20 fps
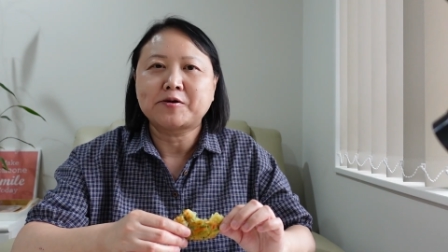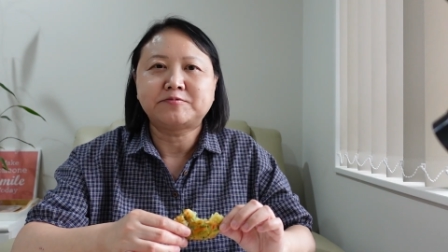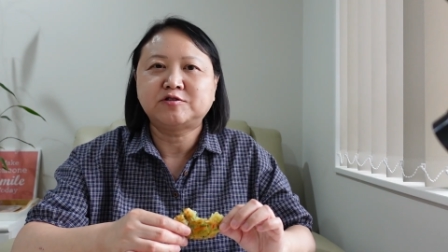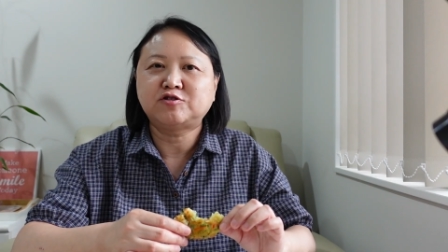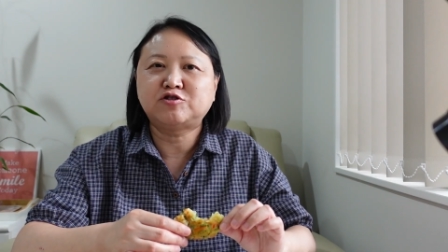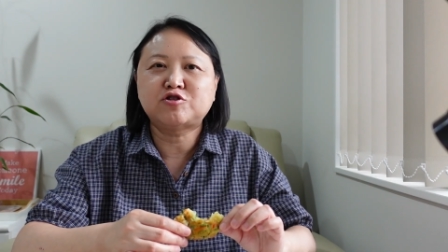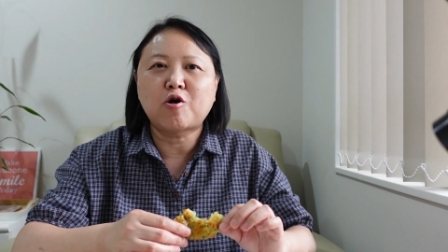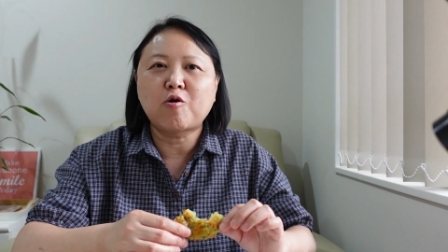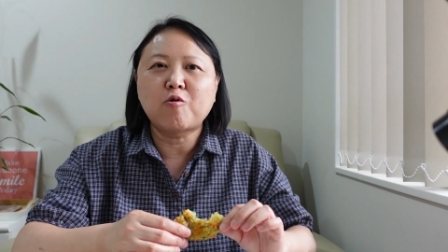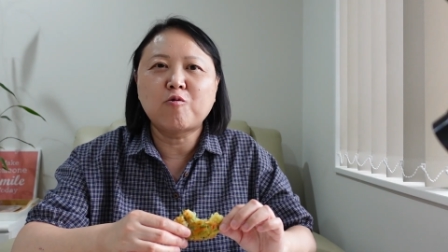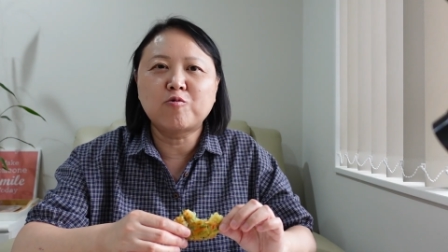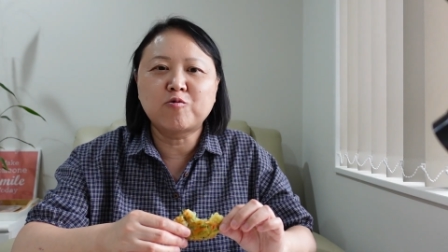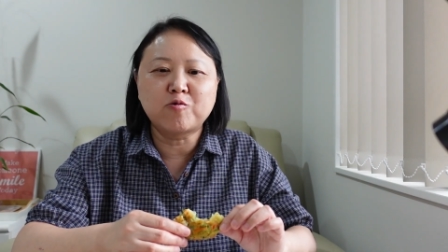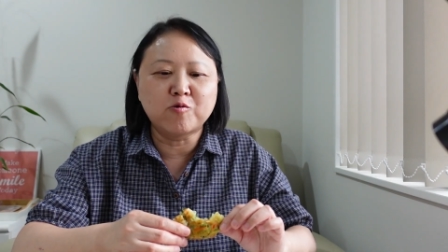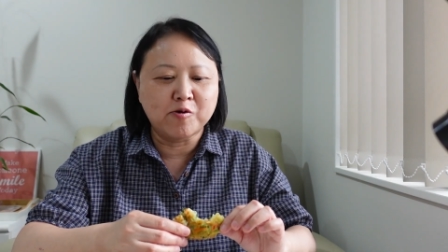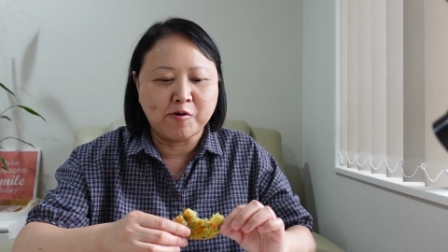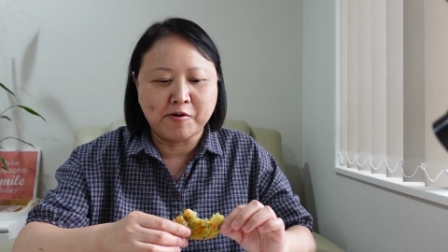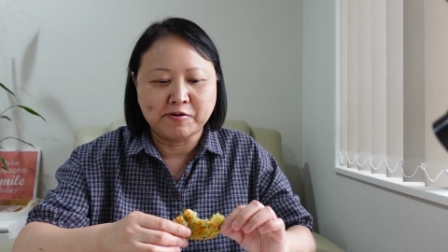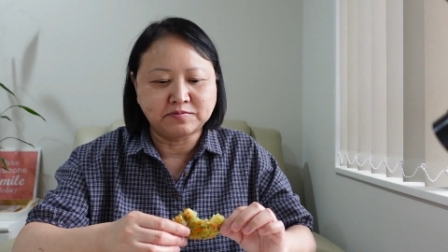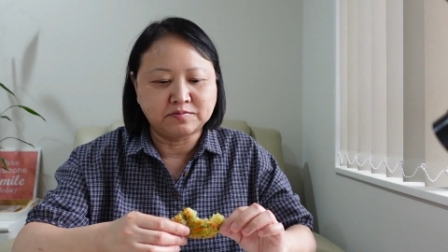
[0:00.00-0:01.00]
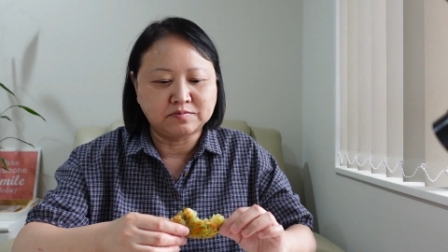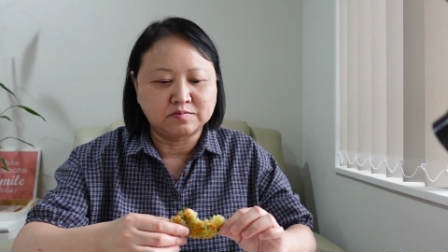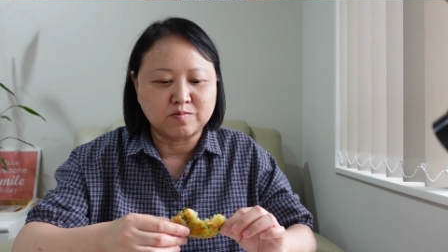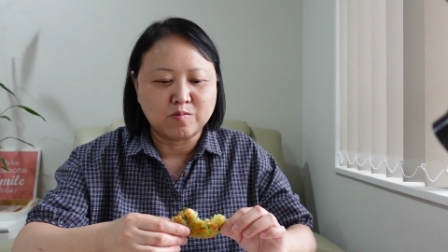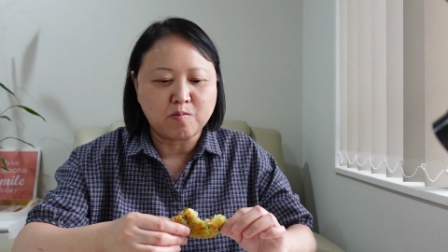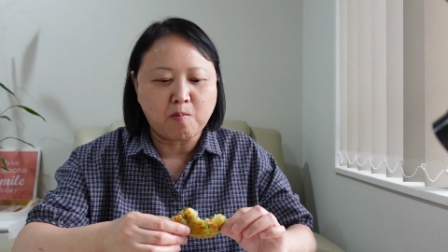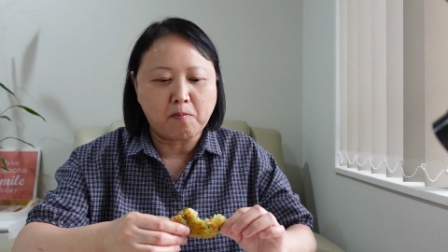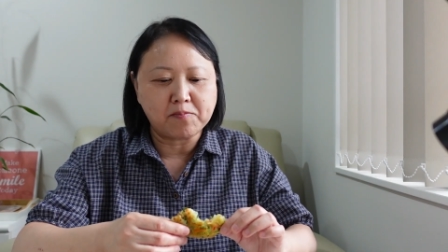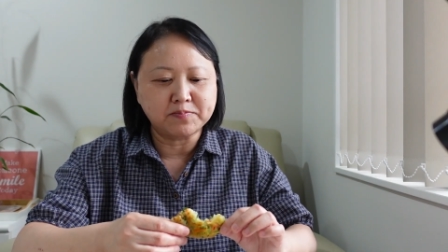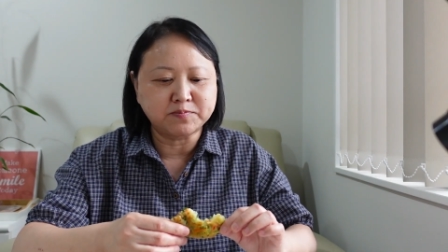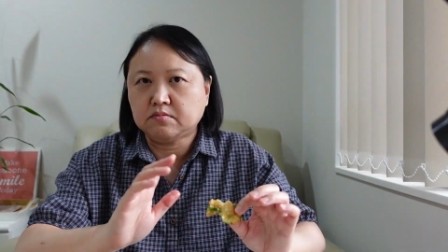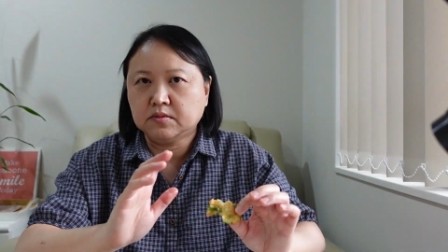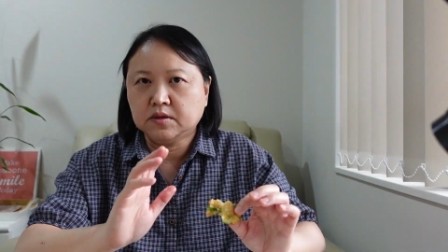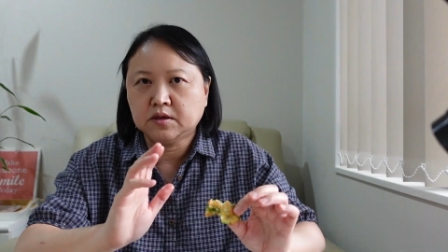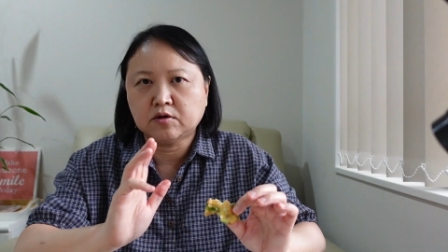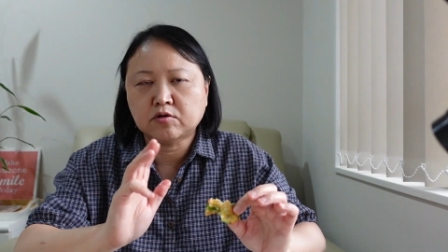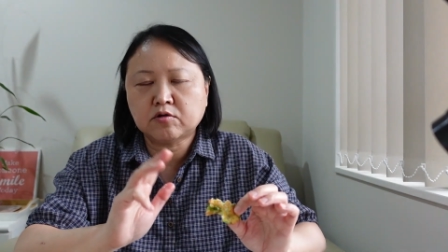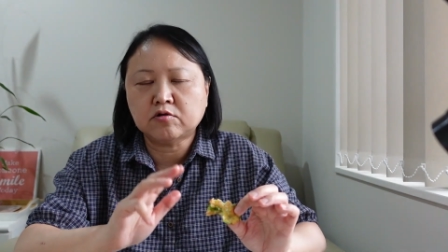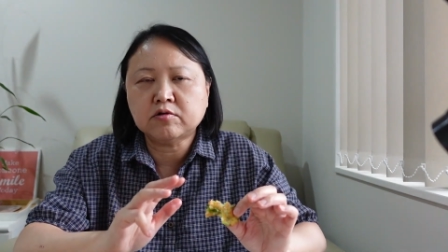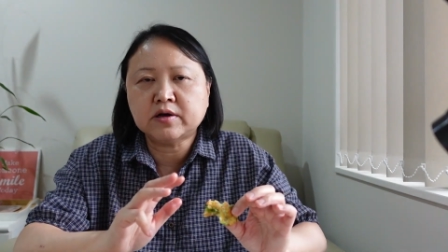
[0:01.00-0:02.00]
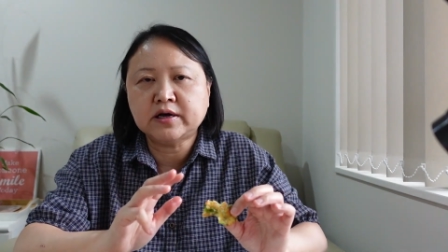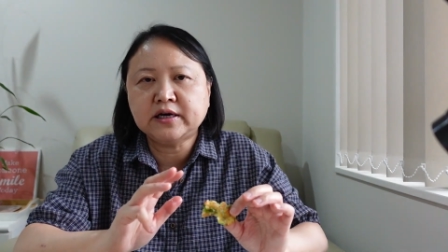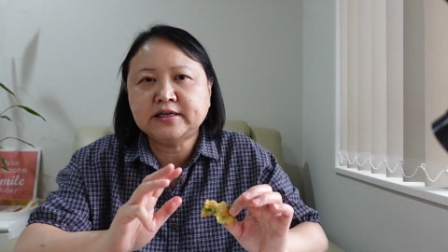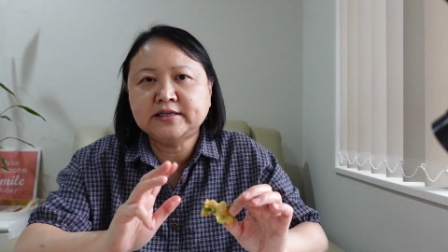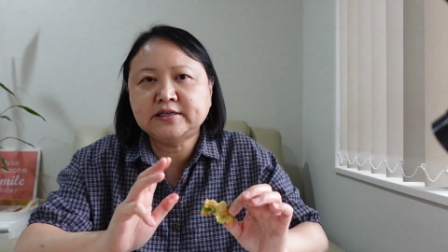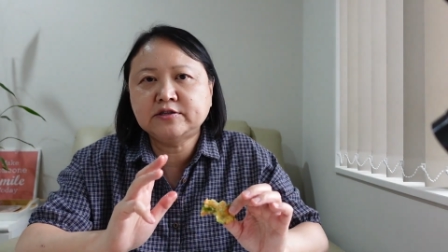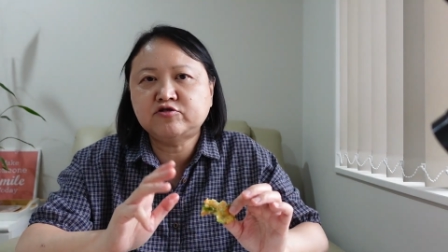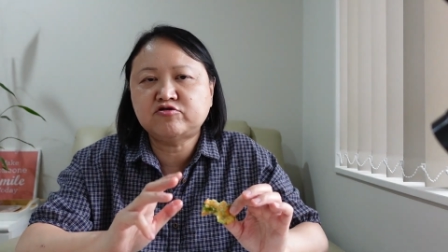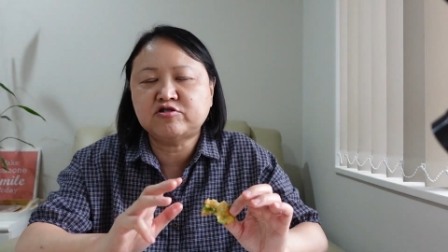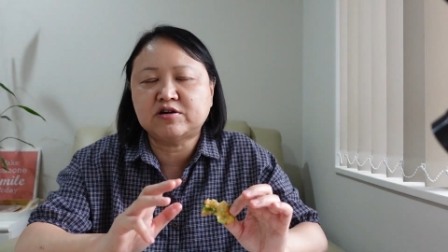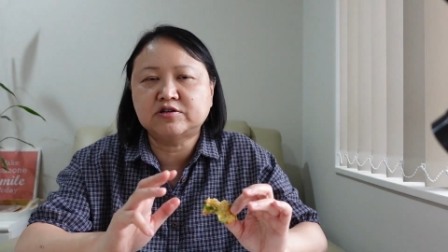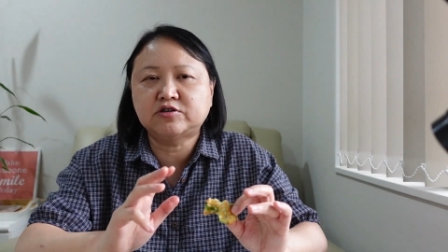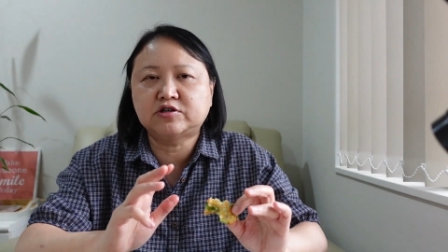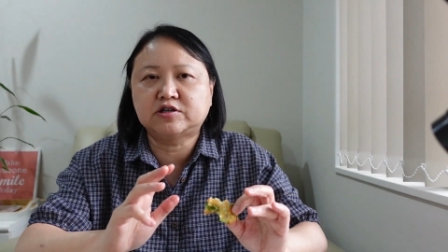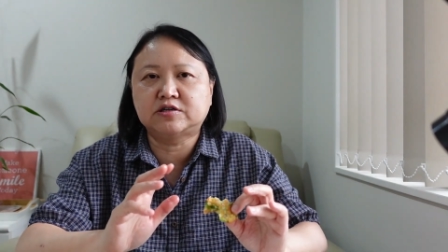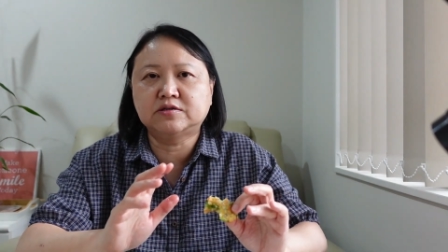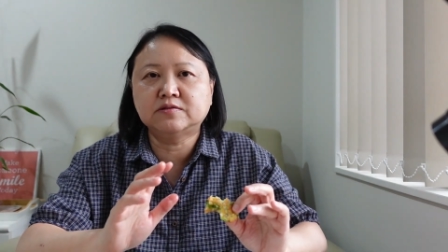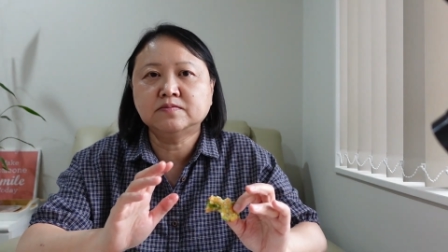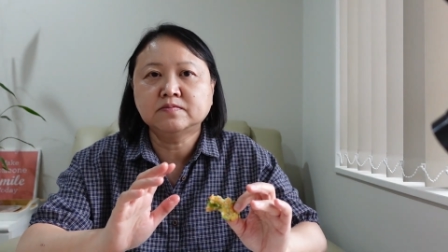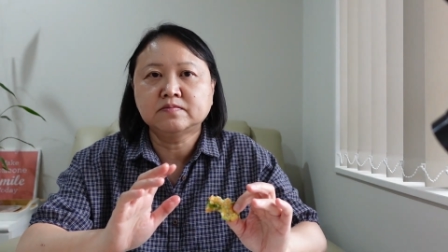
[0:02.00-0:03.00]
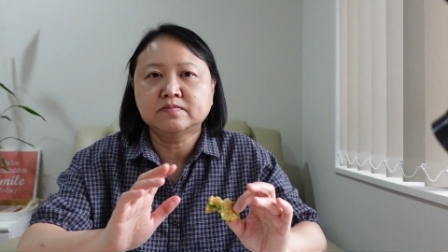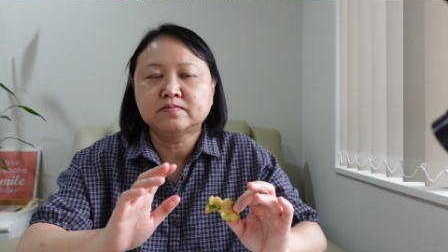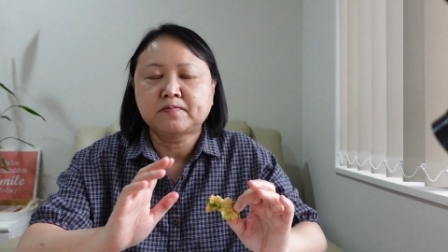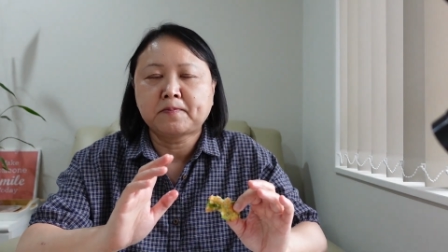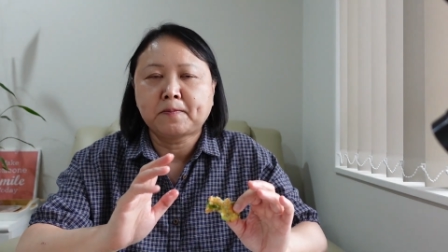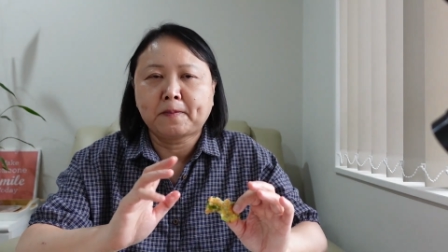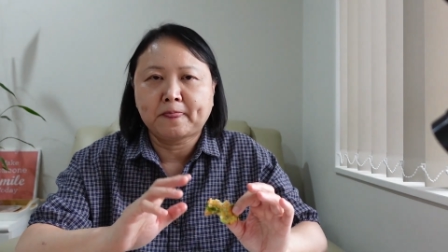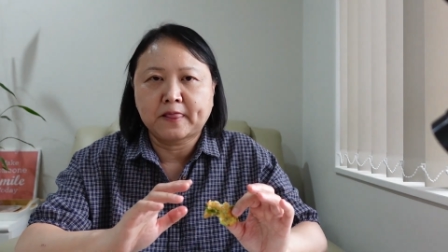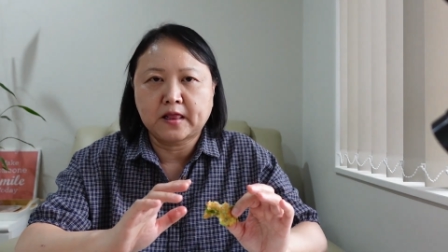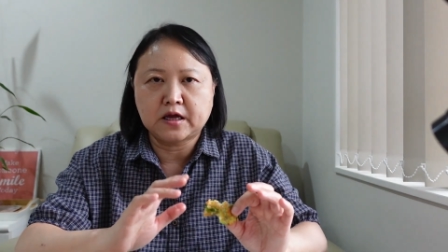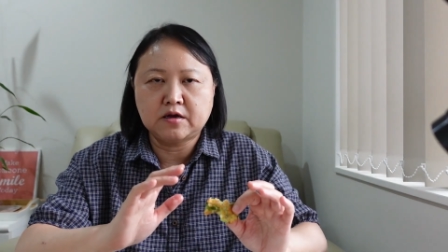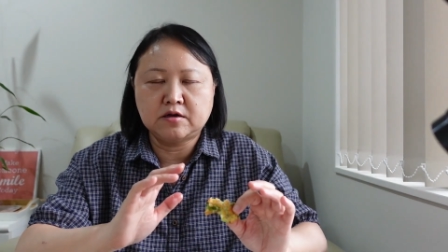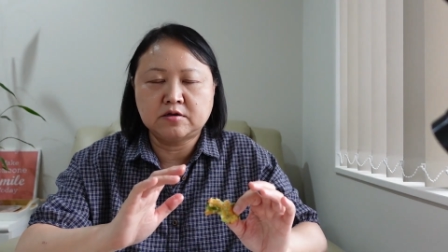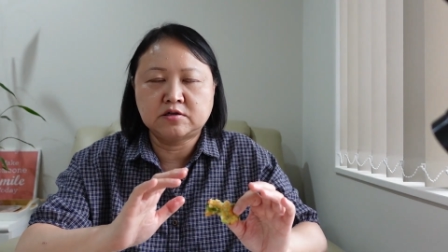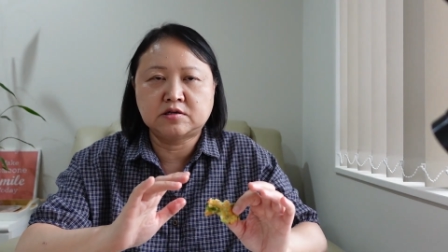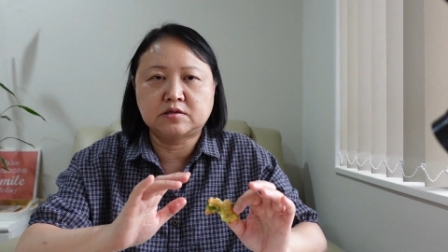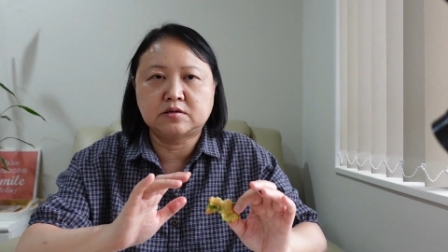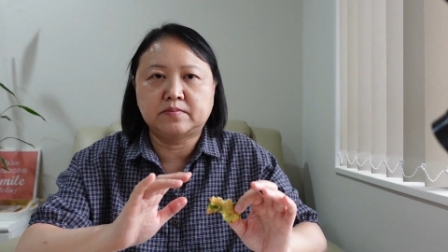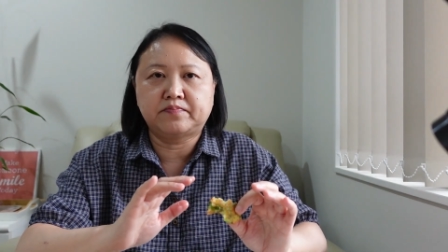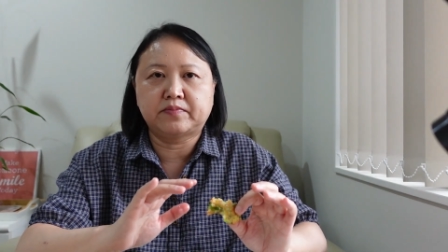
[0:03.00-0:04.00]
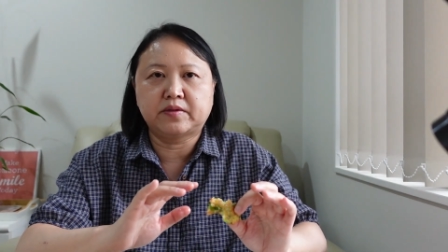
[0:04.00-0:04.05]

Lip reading: So good. The cooking instruction is